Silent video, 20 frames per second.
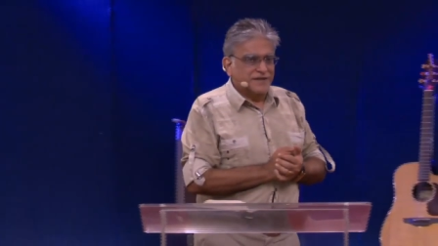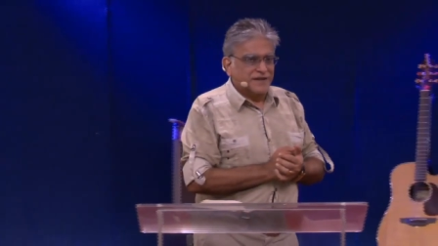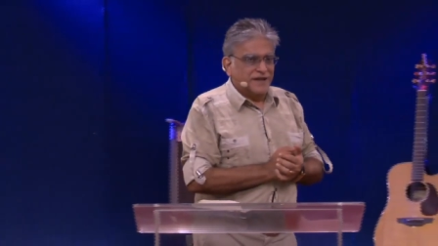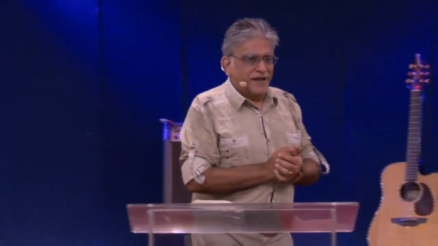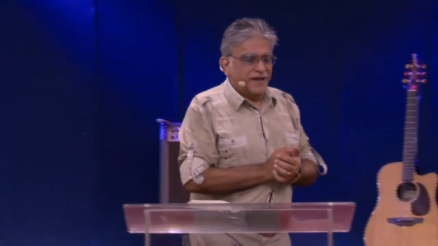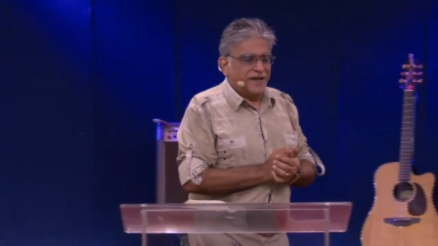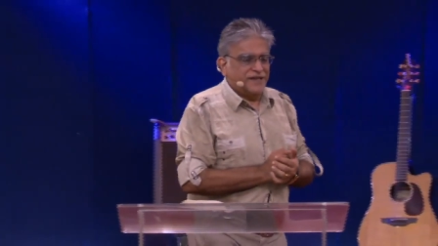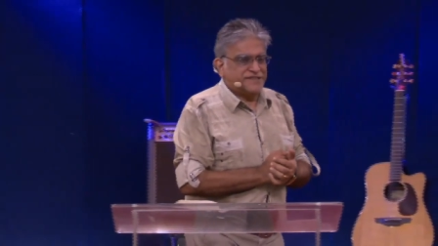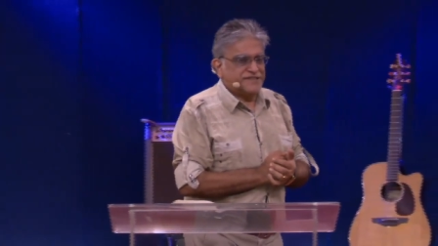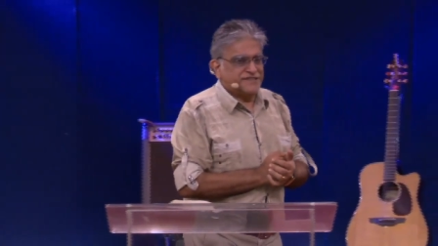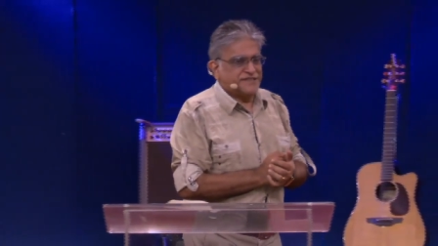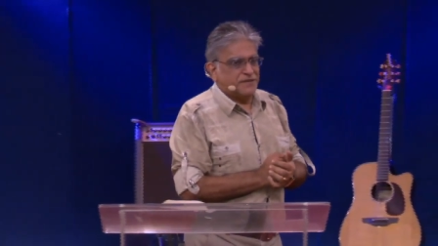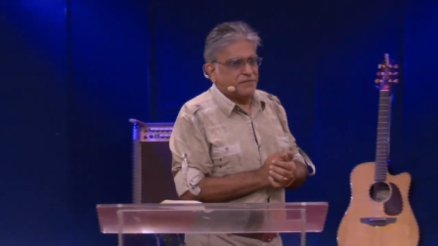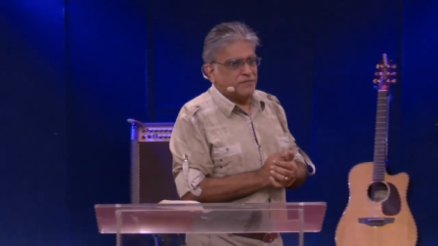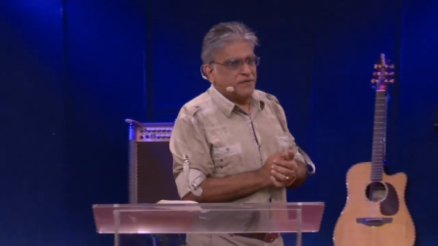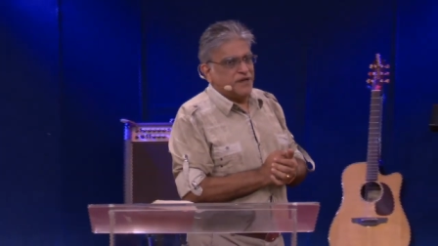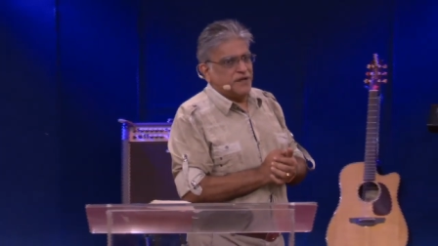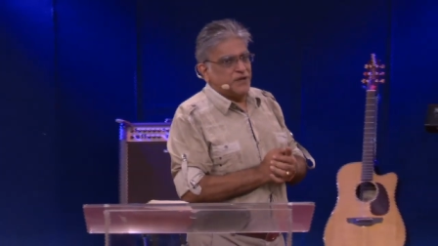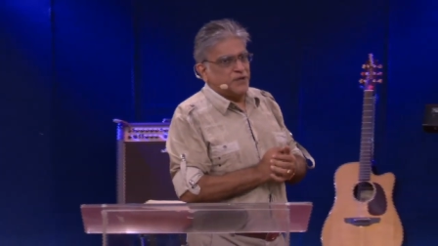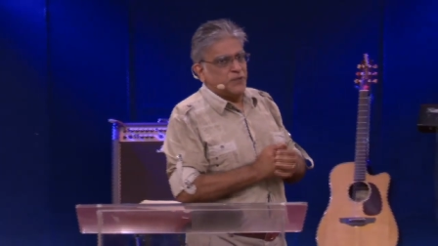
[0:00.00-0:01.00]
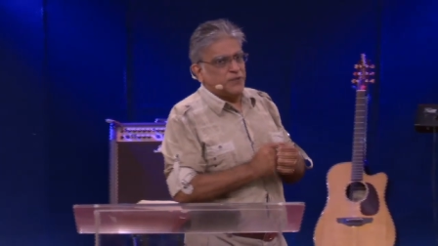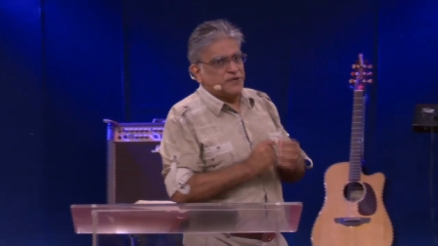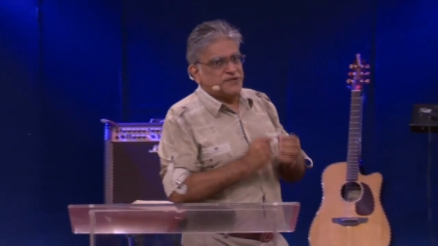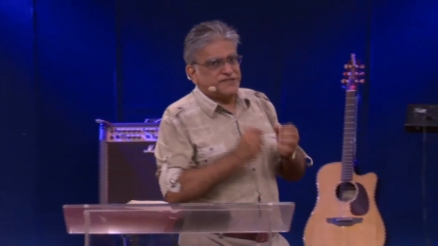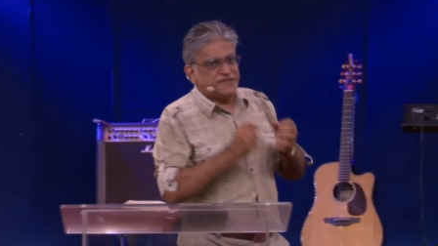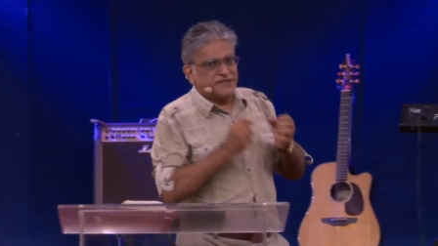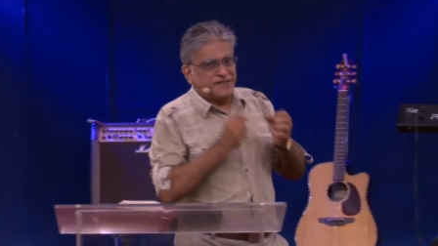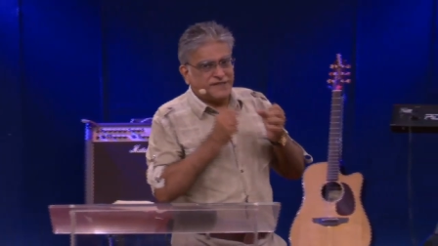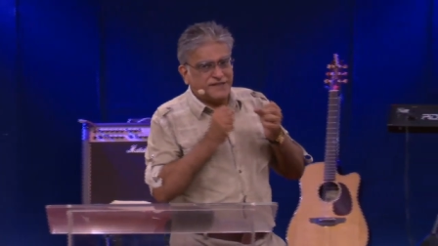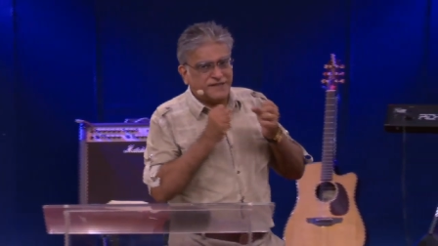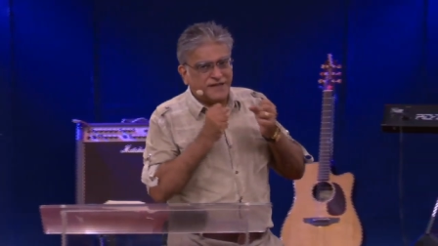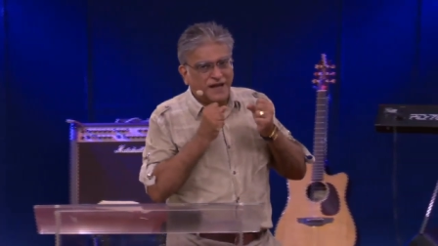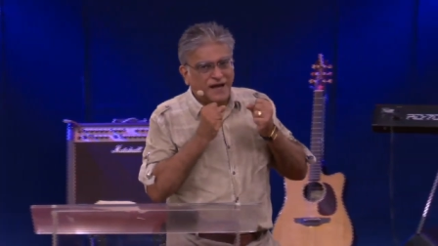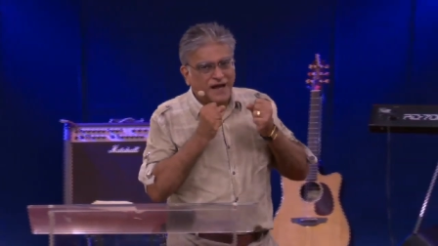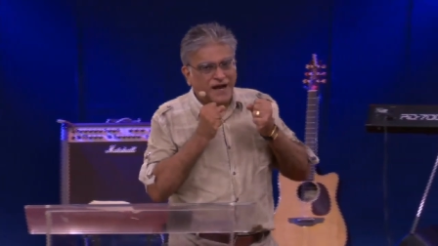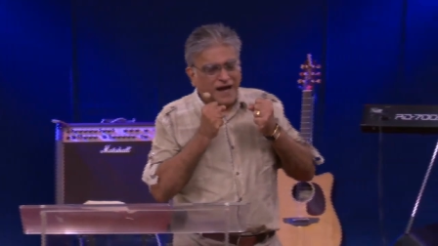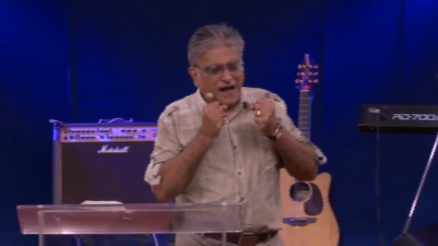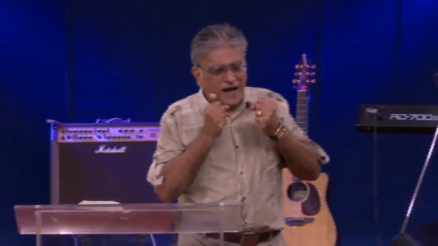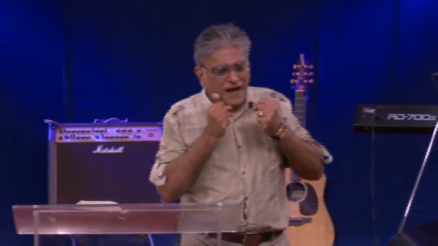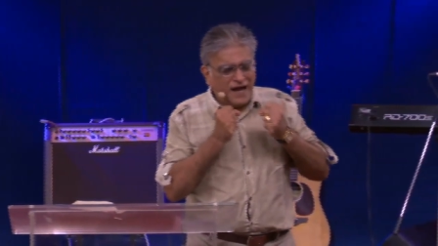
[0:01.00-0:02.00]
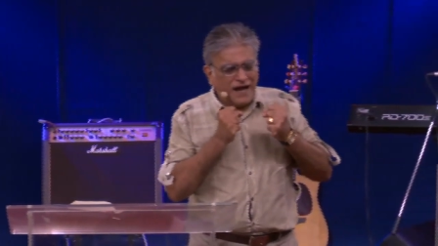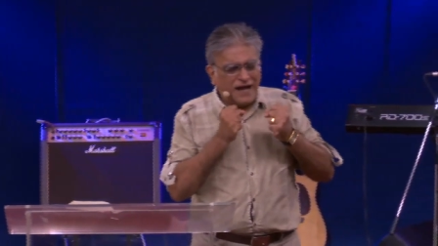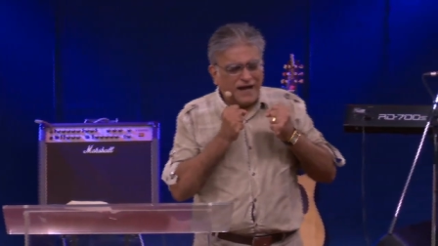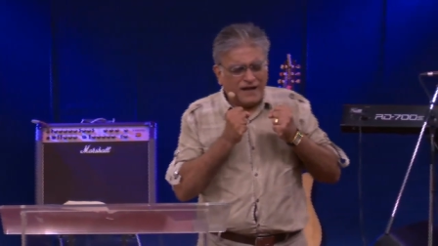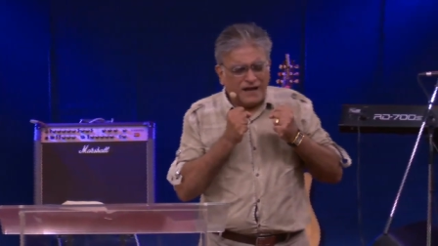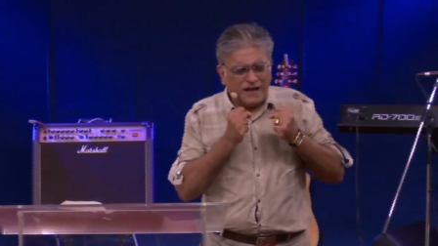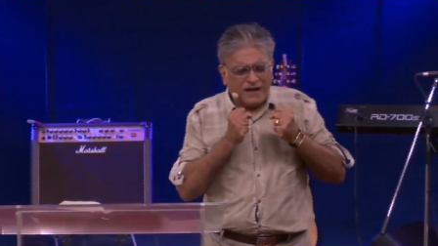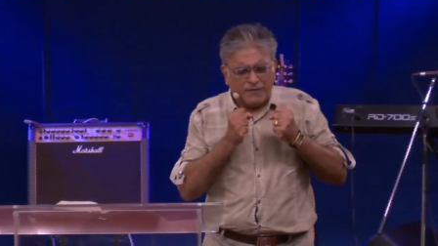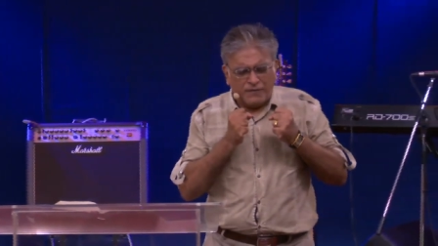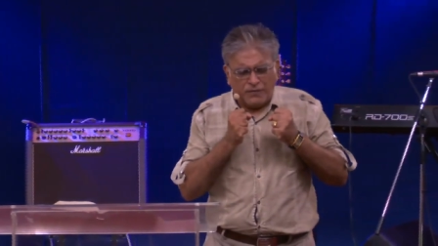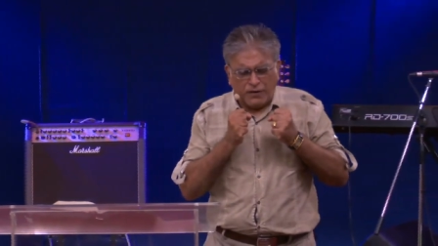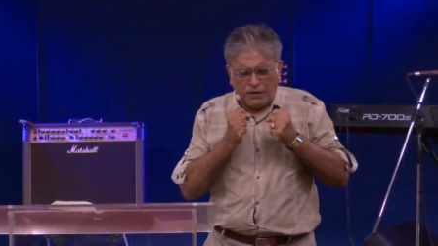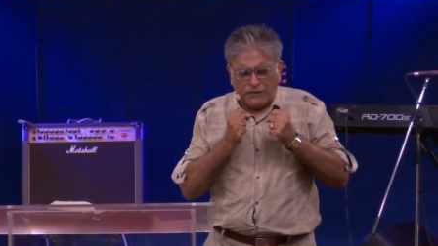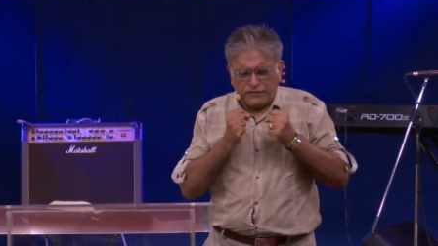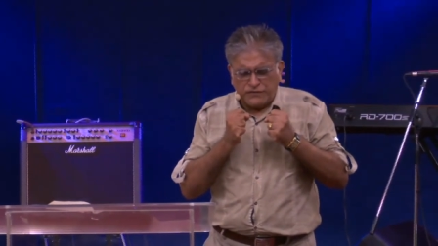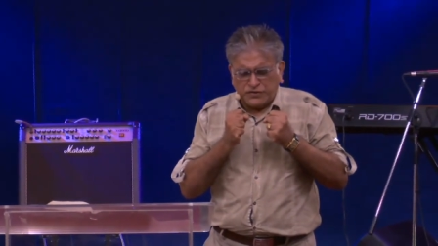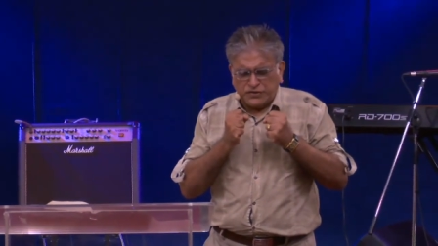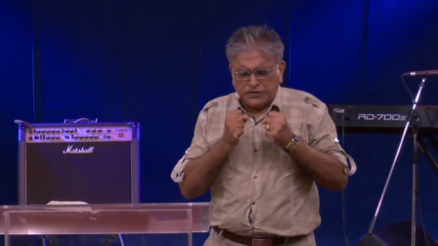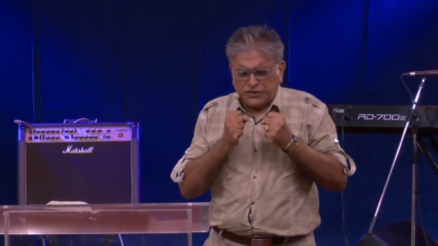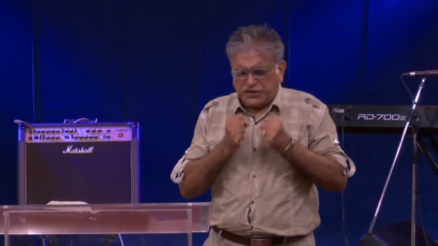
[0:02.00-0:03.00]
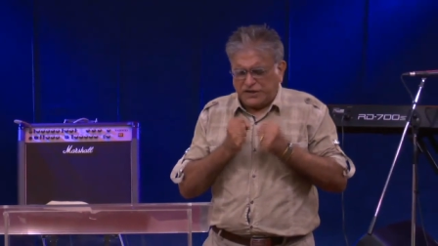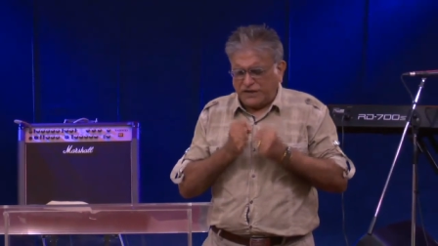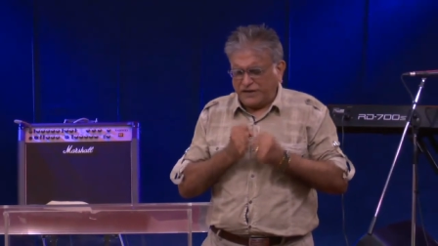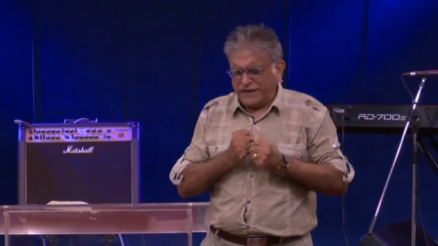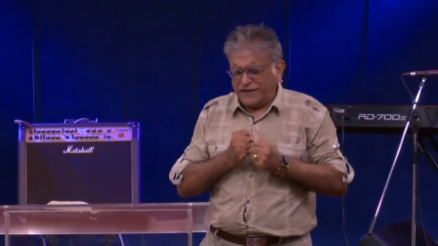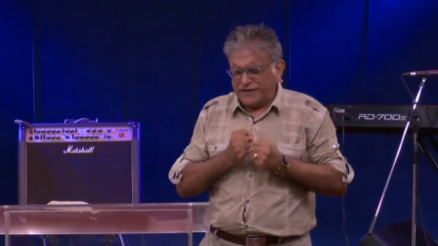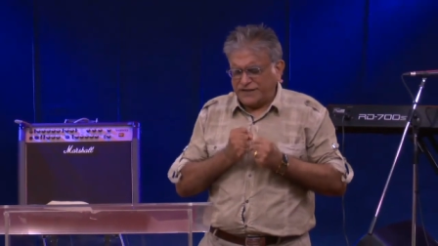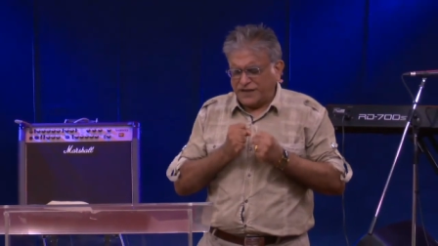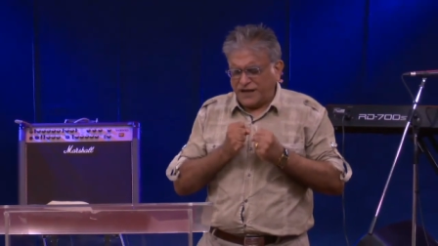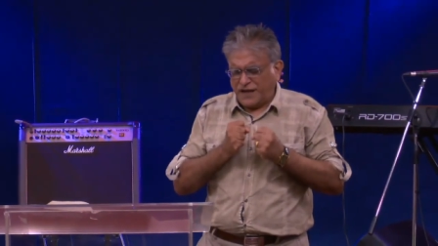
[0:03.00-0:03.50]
He's somebody who is saying, I am of good courage.